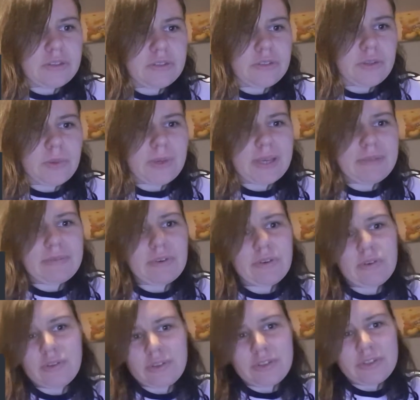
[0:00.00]
Do you have a
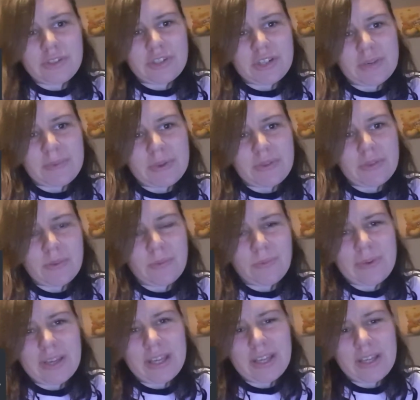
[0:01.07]
hunch about the
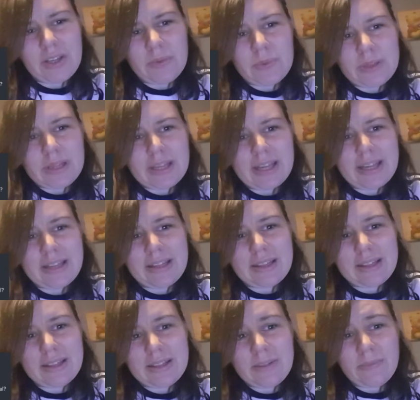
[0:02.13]
way you would
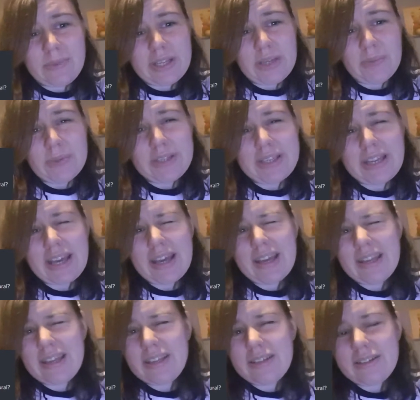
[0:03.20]
die?